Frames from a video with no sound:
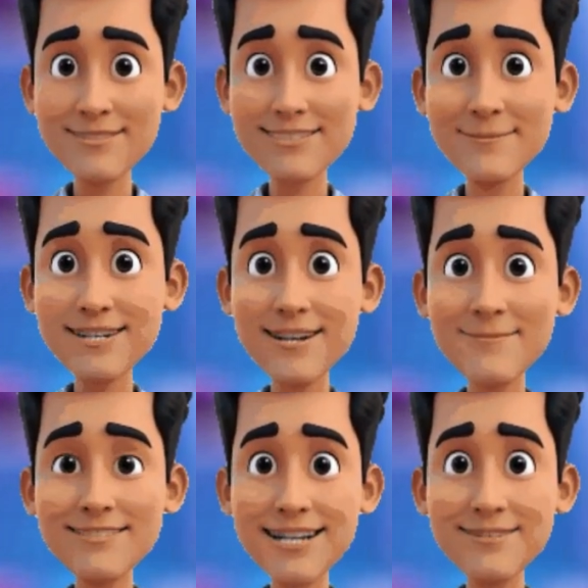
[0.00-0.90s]
painkillers
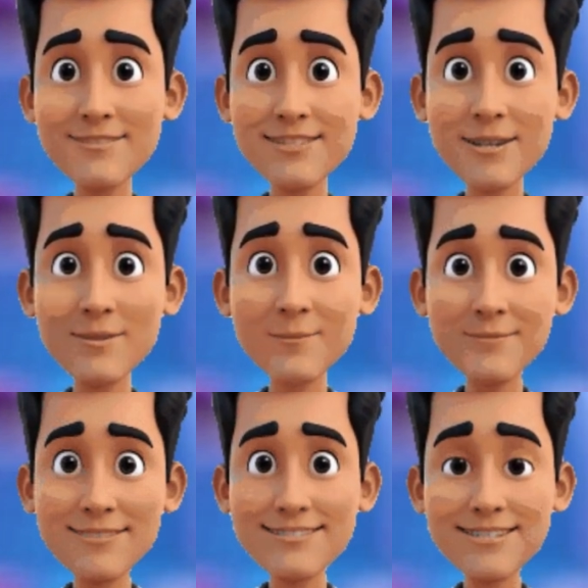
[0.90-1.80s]
such as
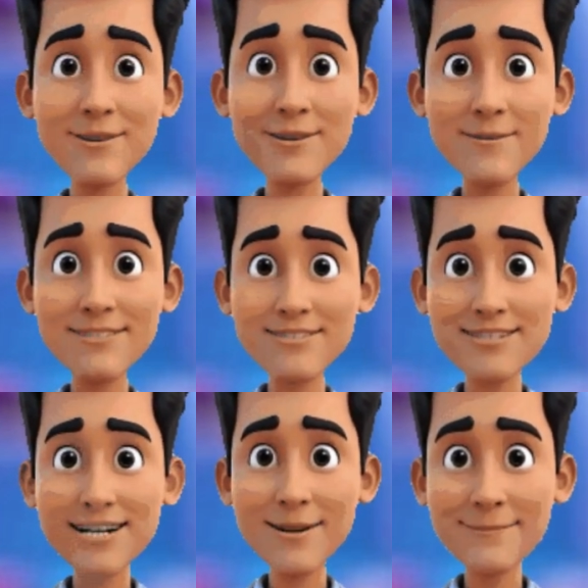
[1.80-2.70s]
ibuprofen or
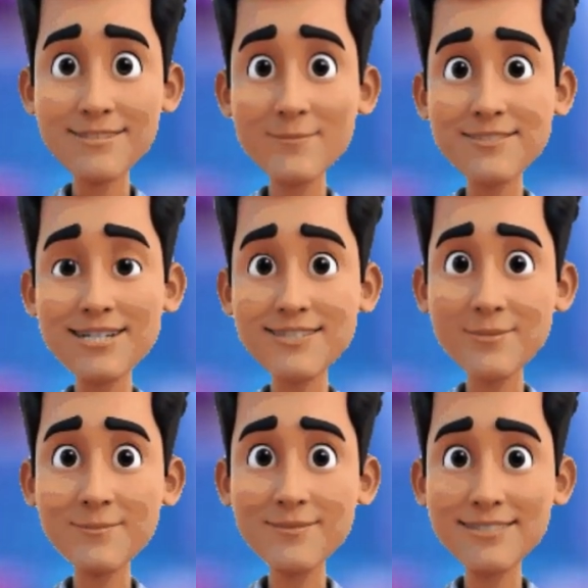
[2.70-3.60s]
paracetamol,
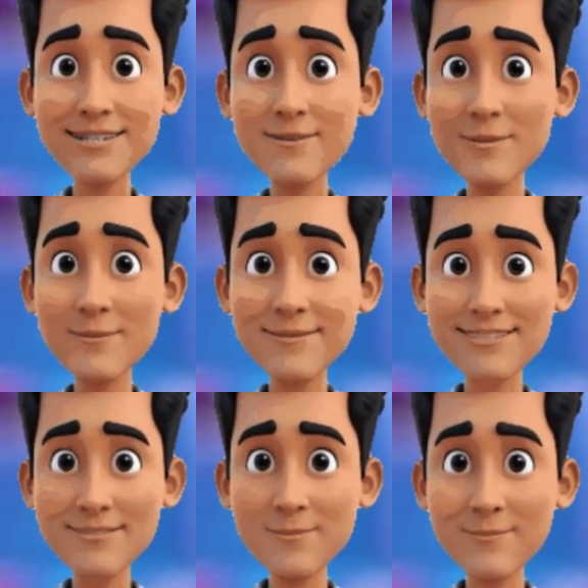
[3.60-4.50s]
plenty
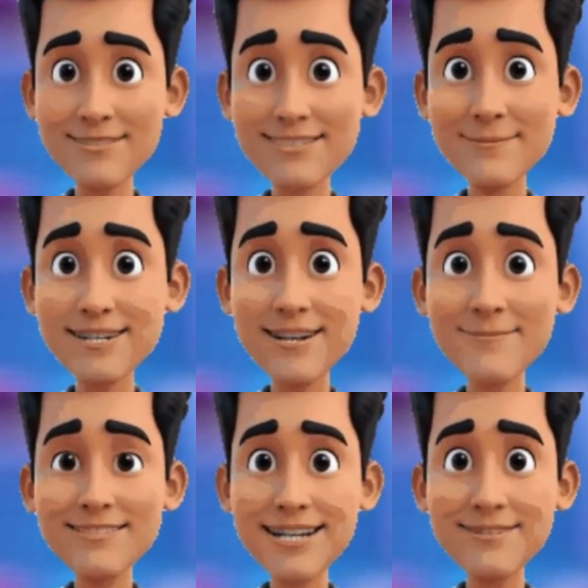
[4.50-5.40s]
of fluids and
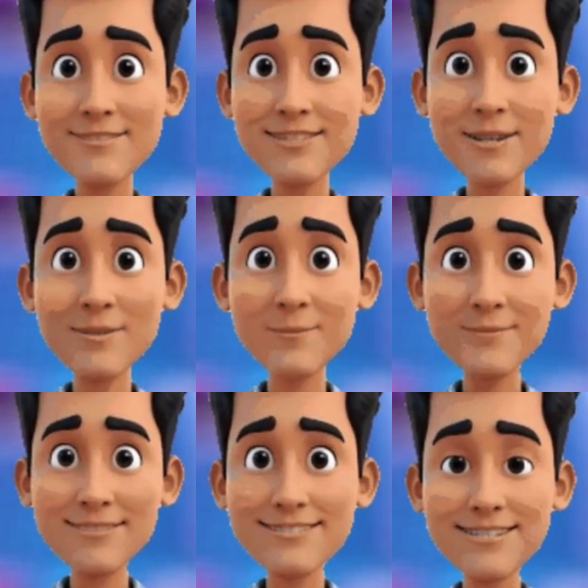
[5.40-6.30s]
rest.
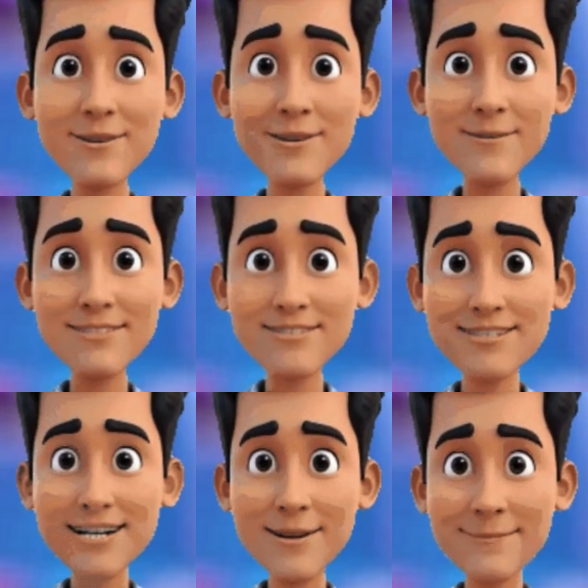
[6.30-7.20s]

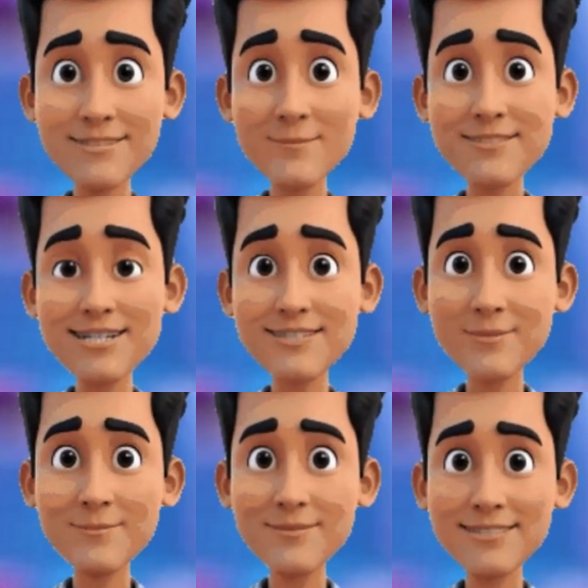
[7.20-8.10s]
Hospitalization may be
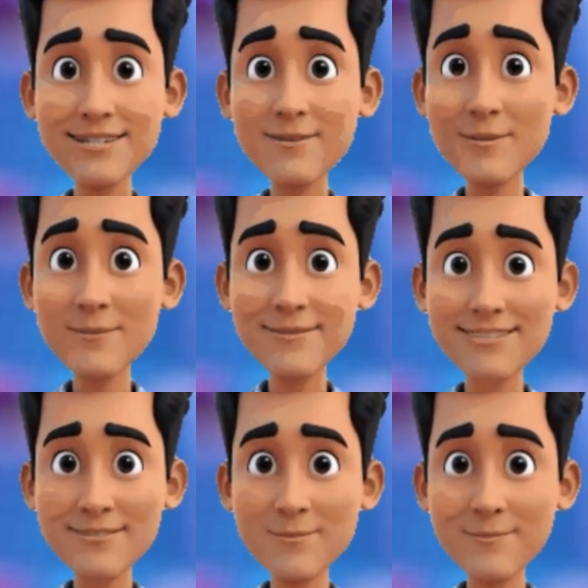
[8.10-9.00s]
needed in serious
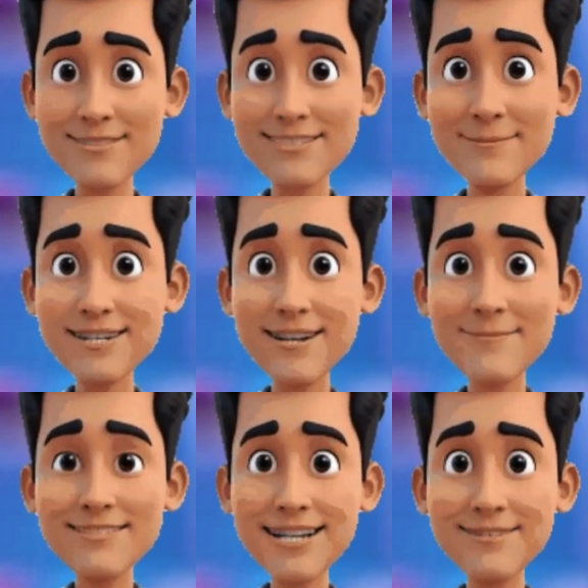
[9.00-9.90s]
cases.
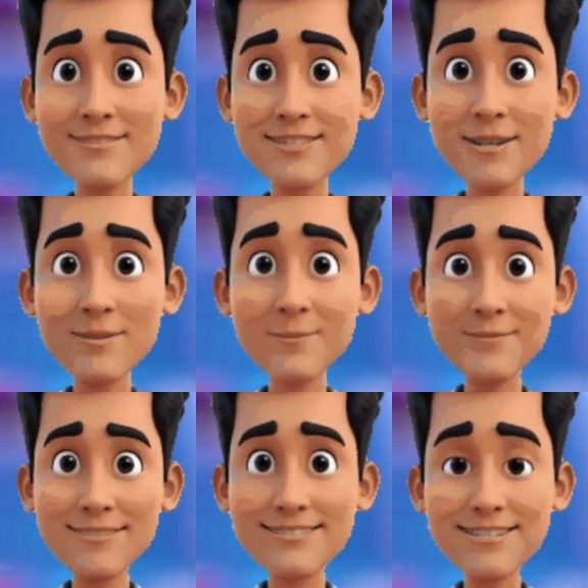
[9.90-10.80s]
Treatment usually
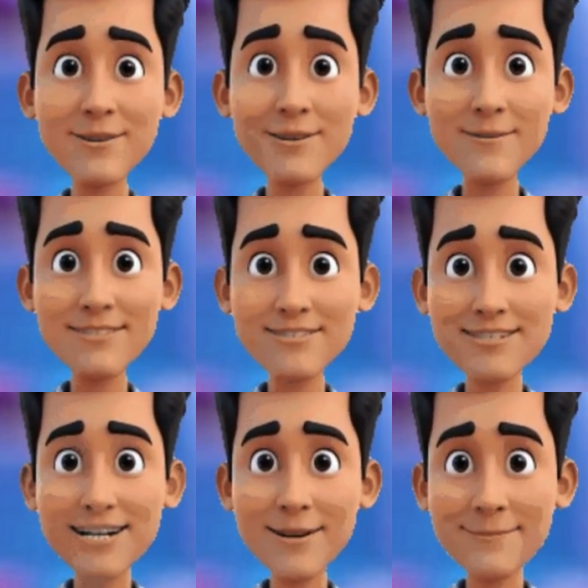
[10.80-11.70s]
lasts 2 to 4
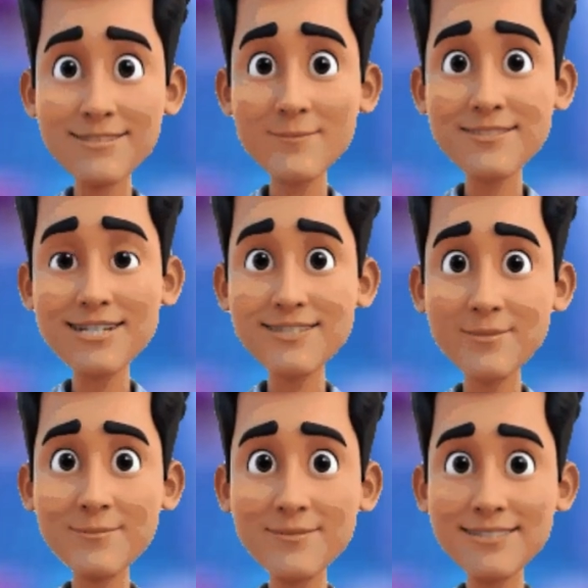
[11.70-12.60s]
weeks.
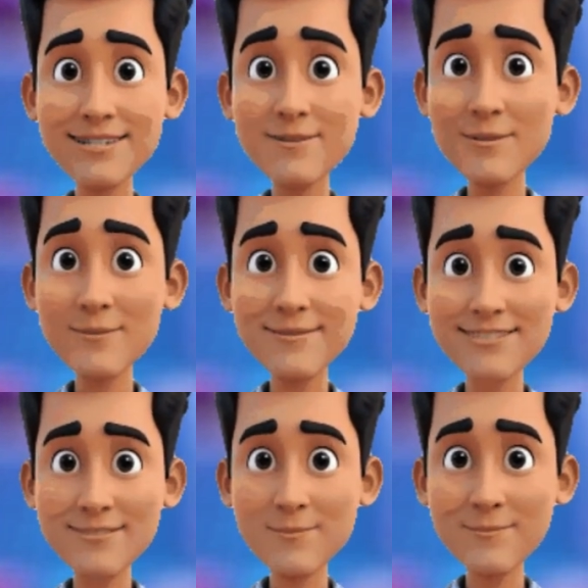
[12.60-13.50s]
Treatment:
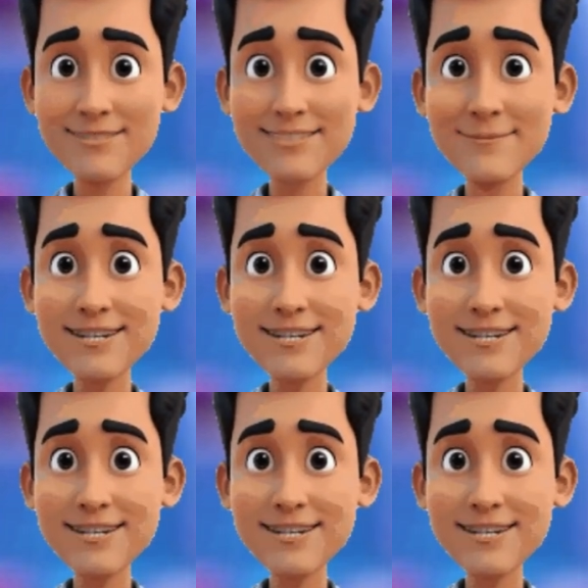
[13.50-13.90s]
chronic